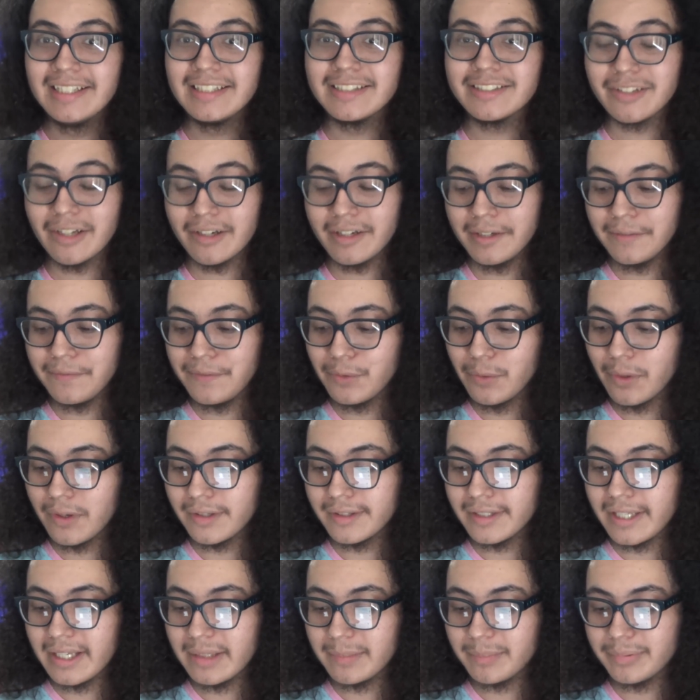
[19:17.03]
Sorry if you
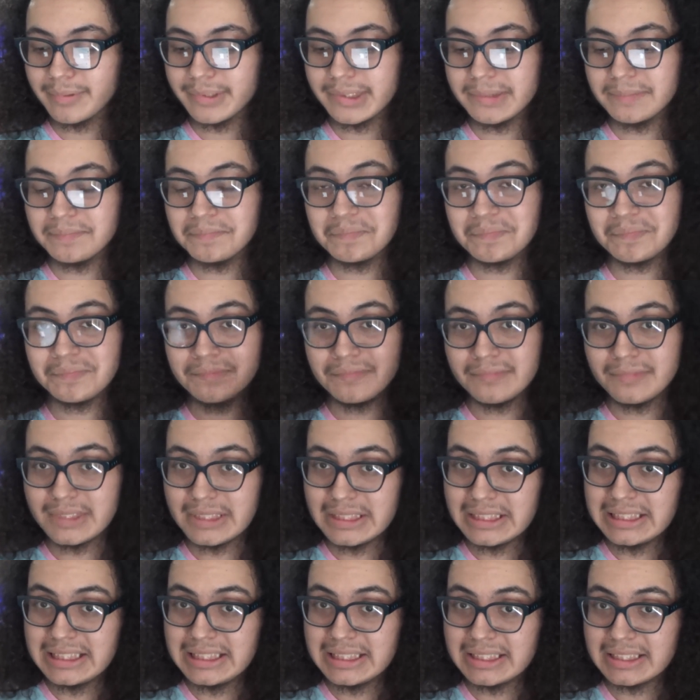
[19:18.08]
wanted that, but
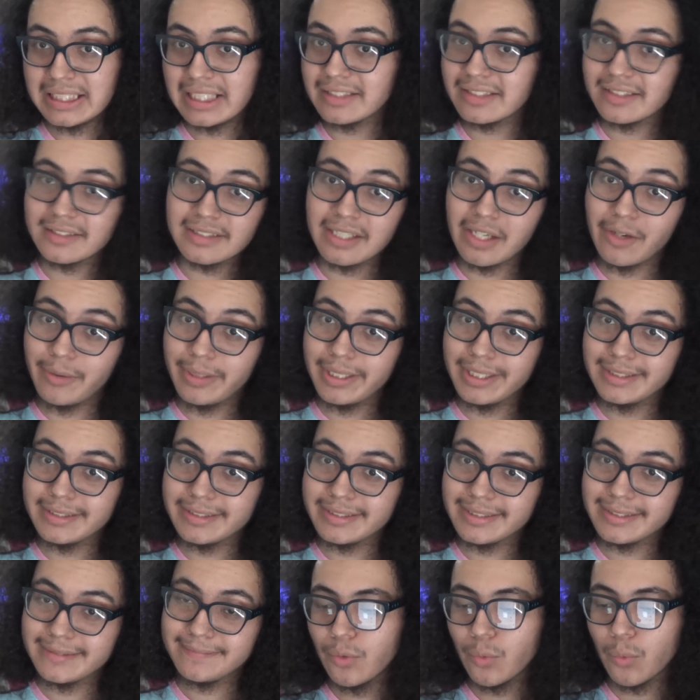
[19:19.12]
that's just how it
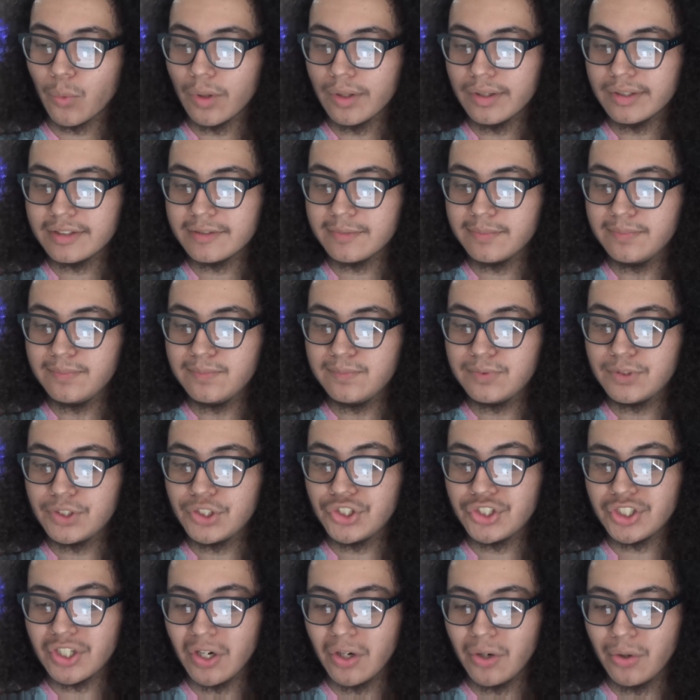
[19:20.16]
is. Worst
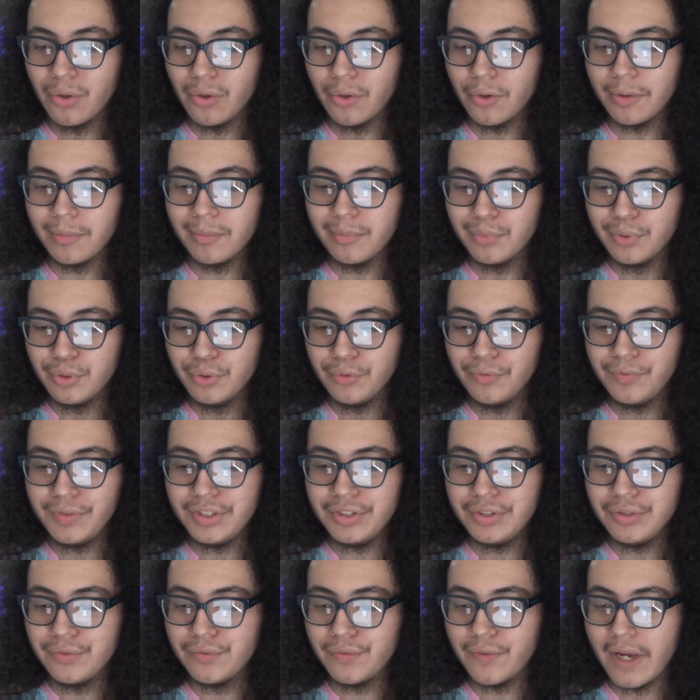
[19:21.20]
show or movie
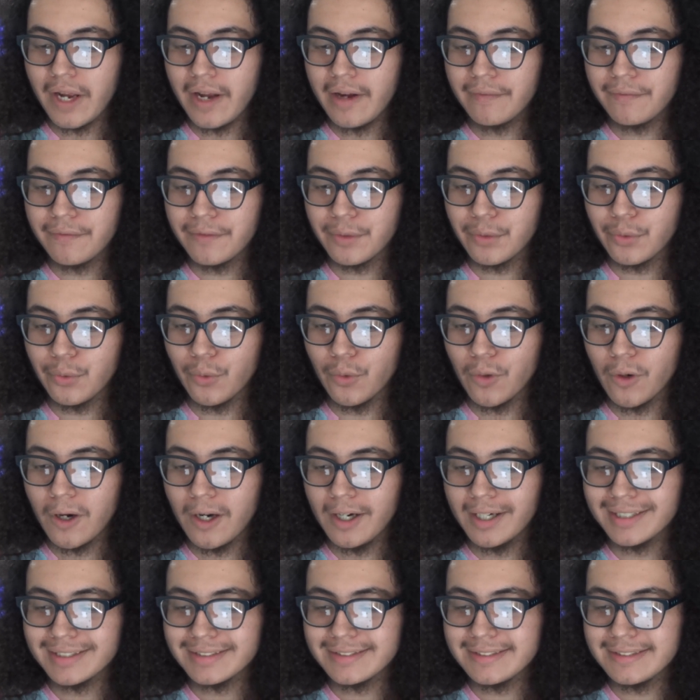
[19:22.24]
you've ever
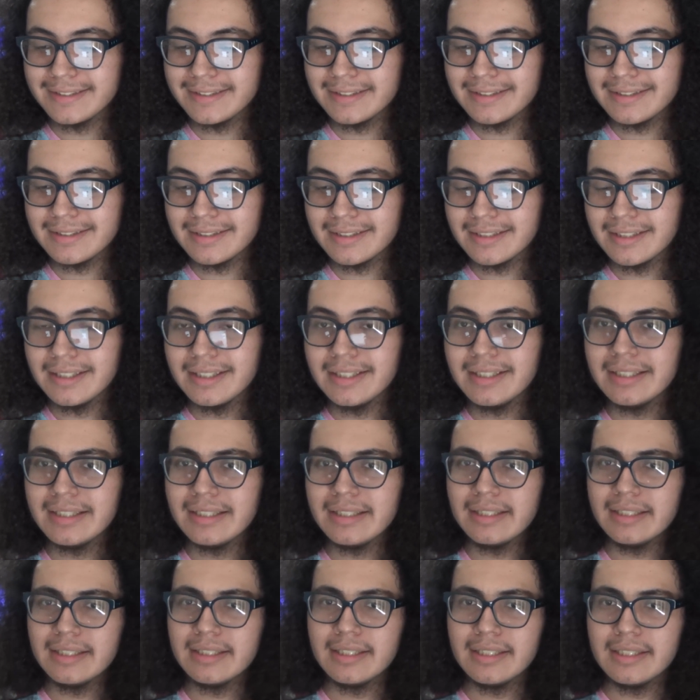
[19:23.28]
watched?
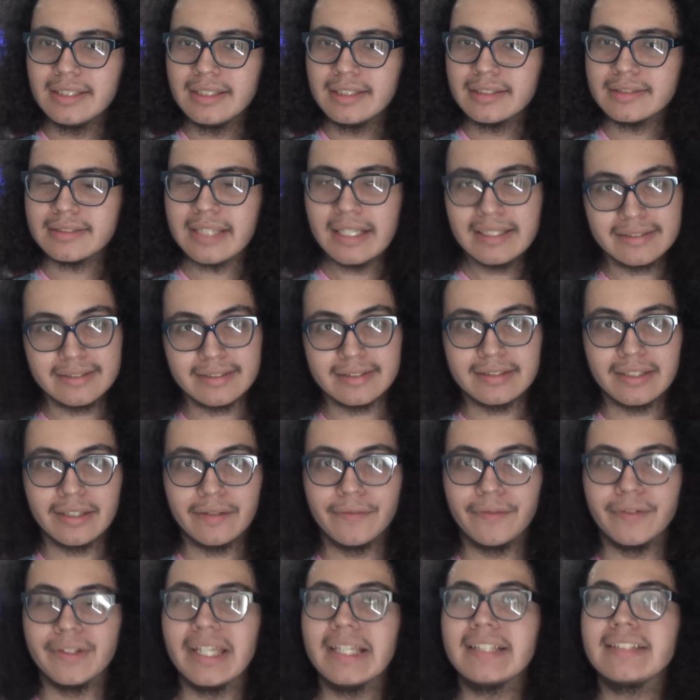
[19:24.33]
That's a
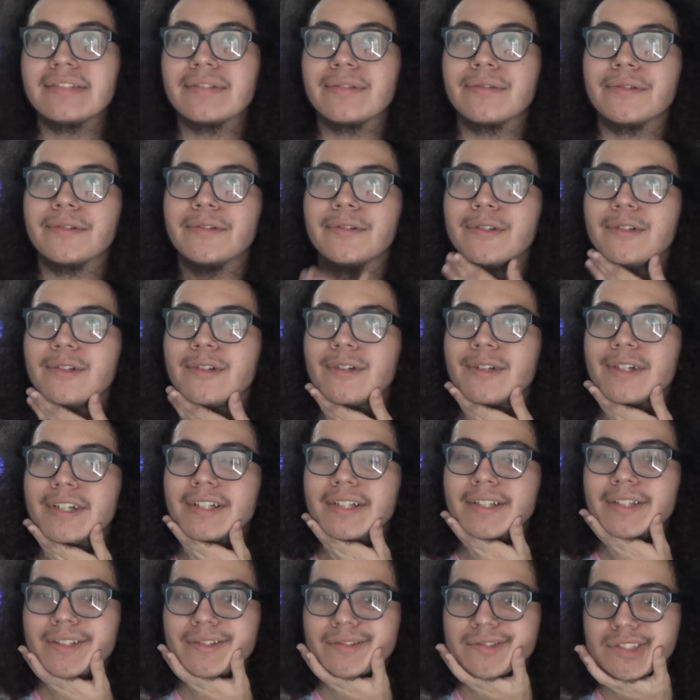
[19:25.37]
tough one. That's a
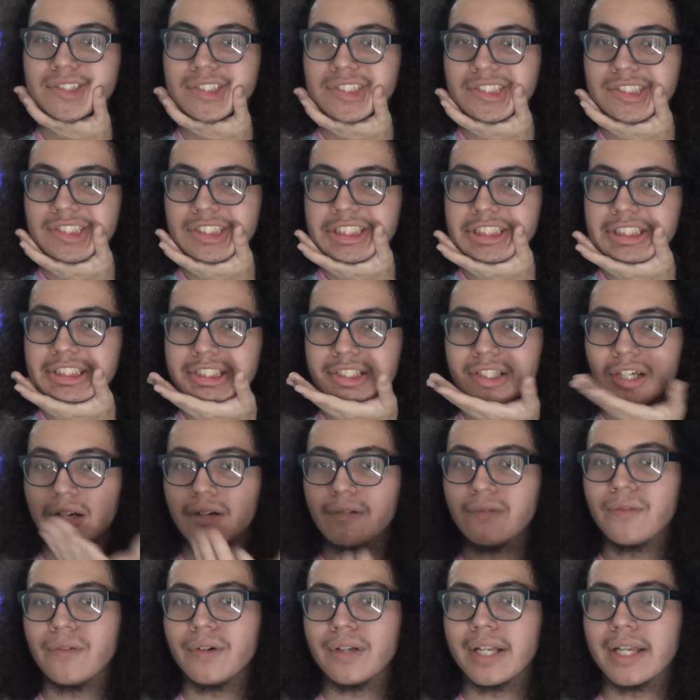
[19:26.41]
really, really
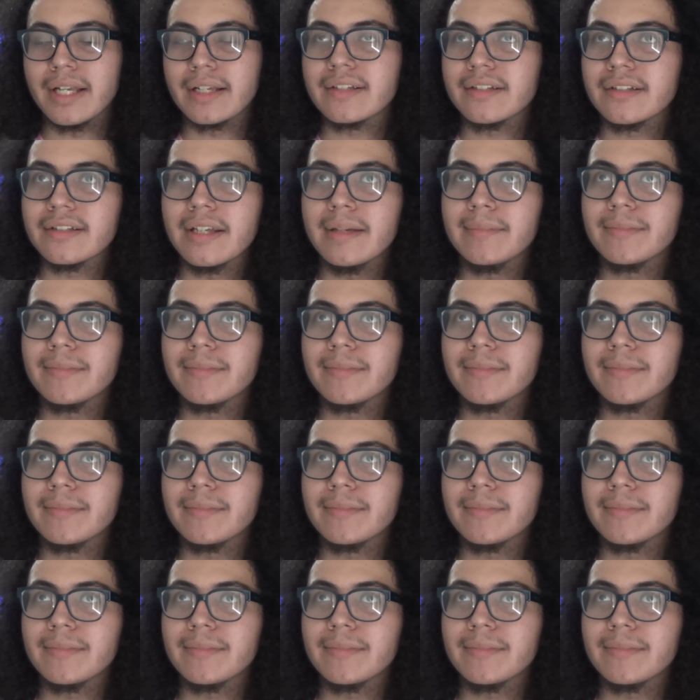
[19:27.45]
tough one, actually.